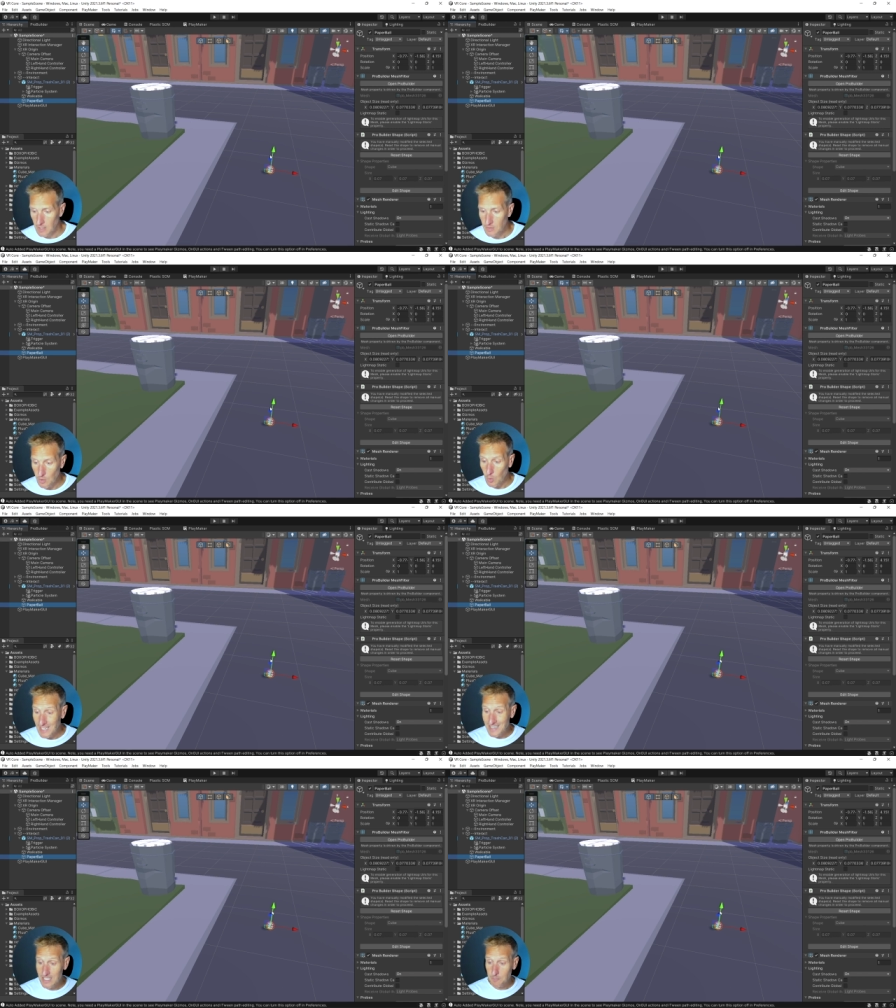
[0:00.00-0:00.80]
So
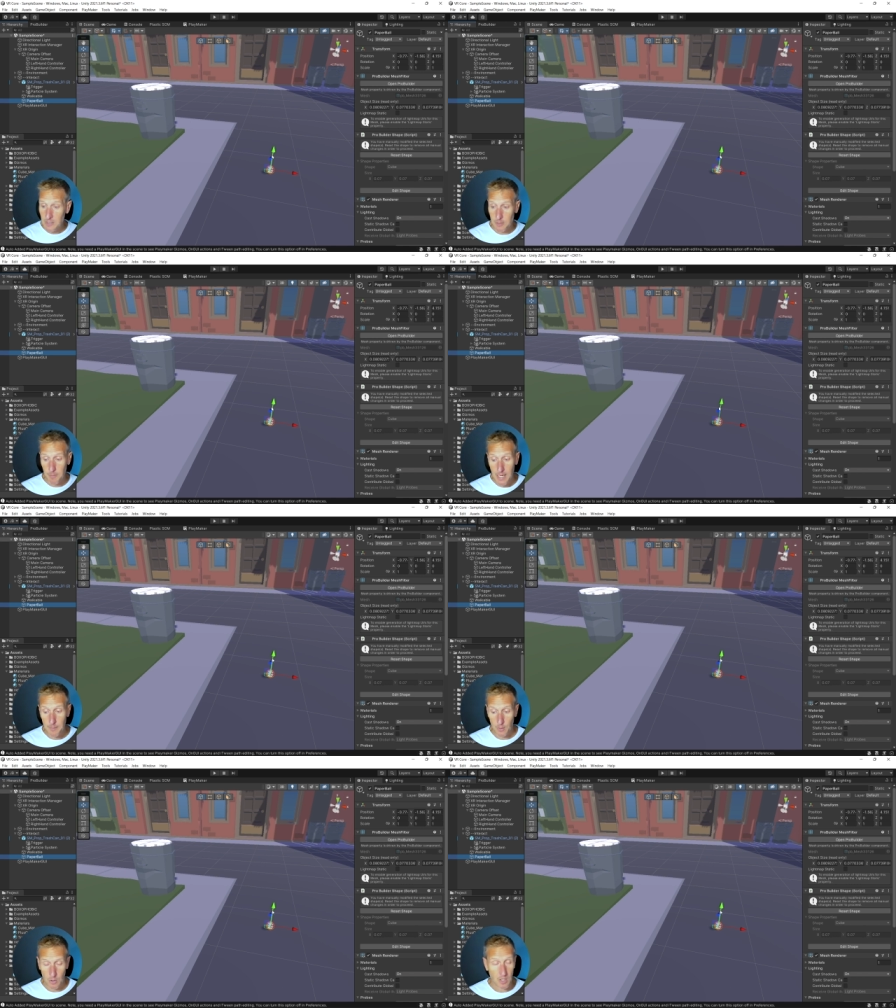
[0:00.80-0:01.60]
in this piece of
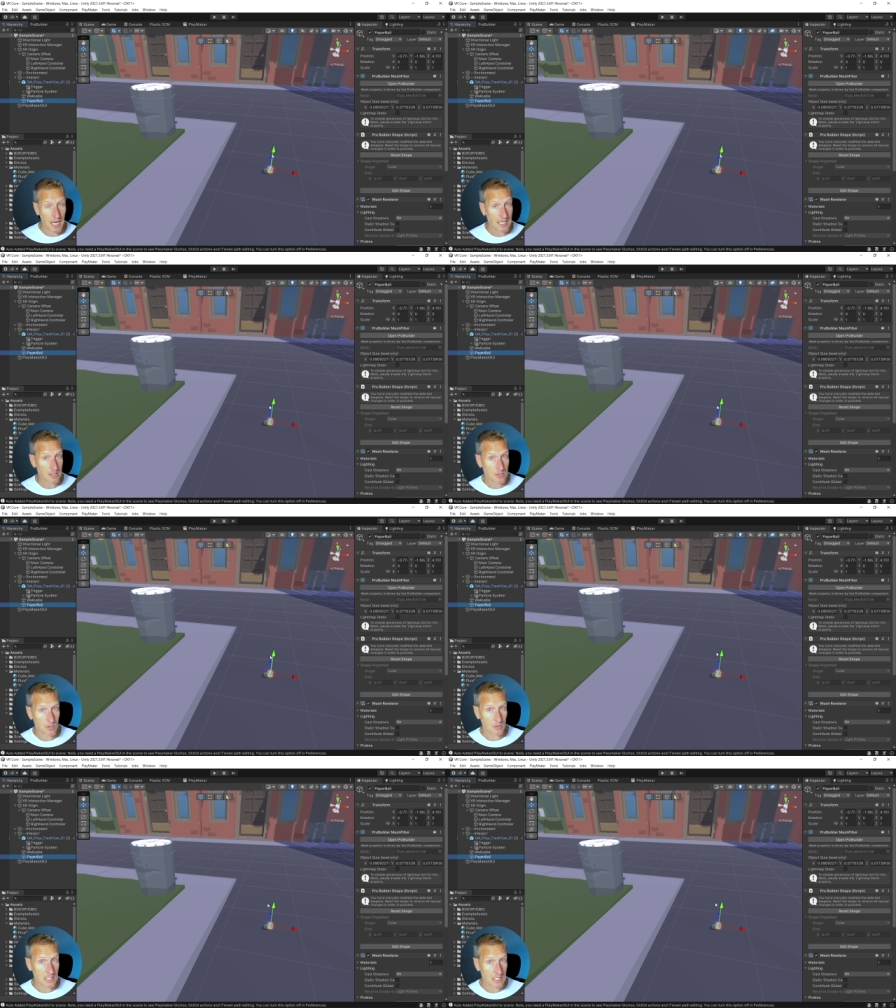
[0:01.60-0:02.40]
paper, I
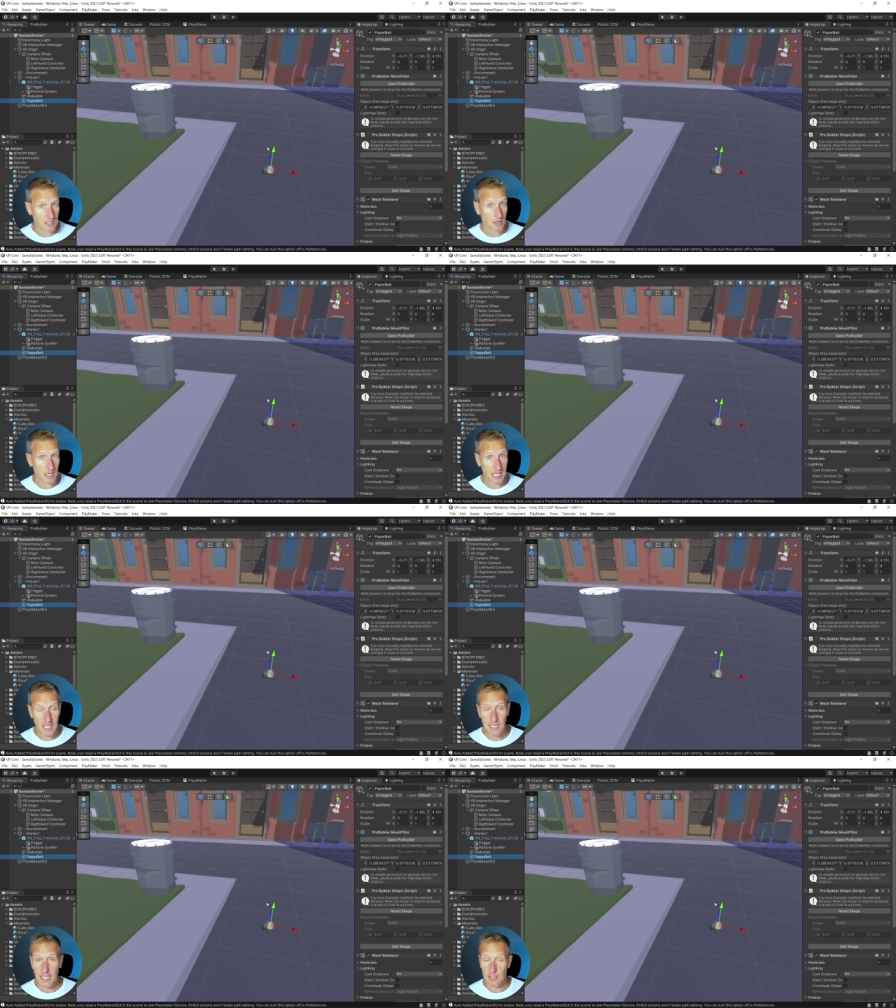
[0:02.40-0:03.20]
do need to go
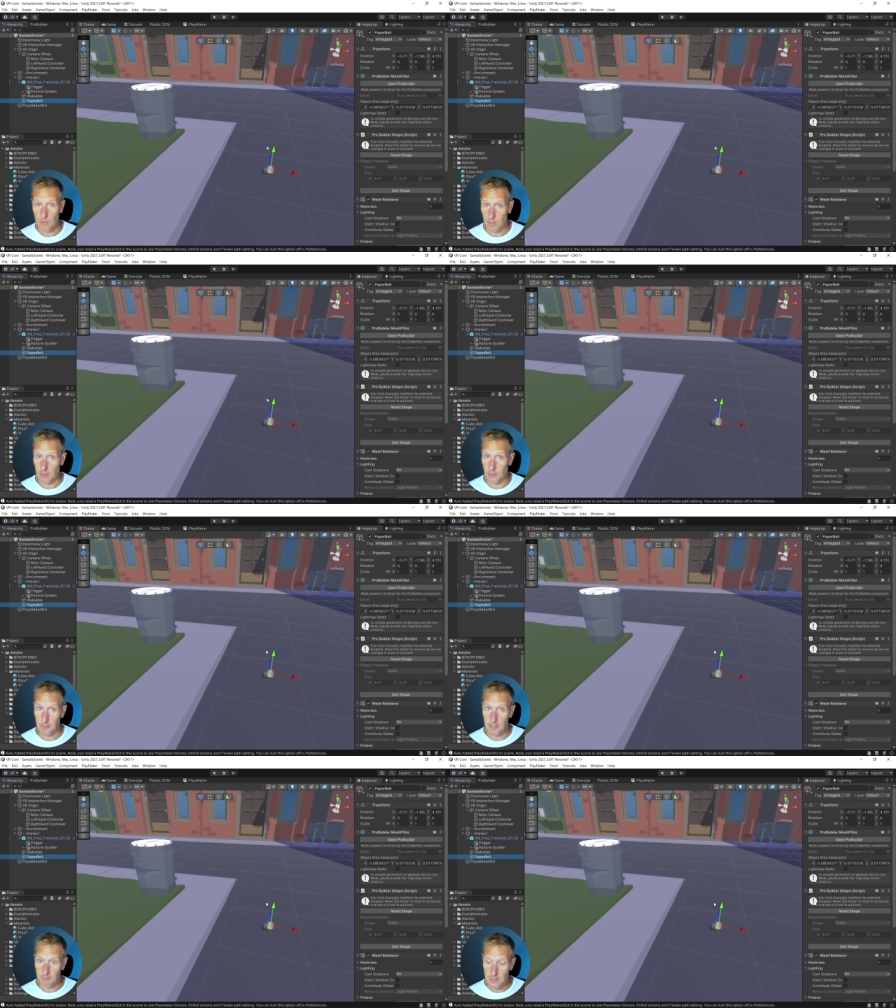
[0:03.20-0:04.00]
ahead and do a little
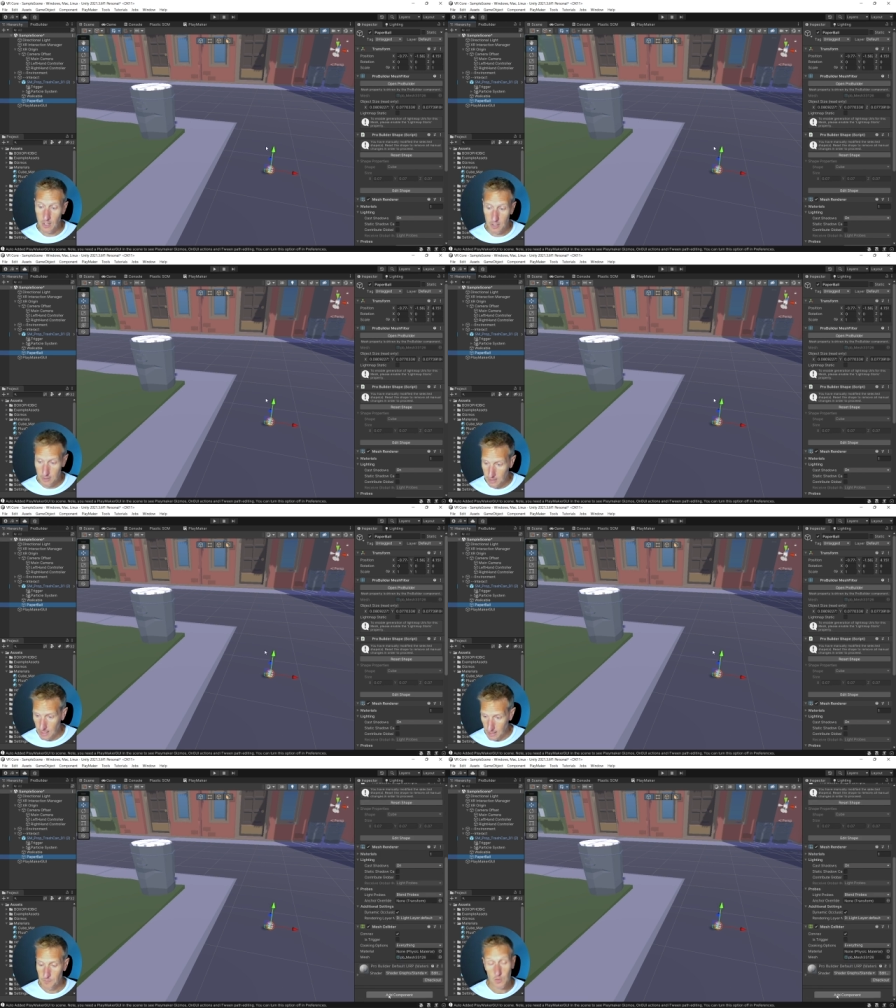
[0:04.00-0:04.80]
bit of VR setup.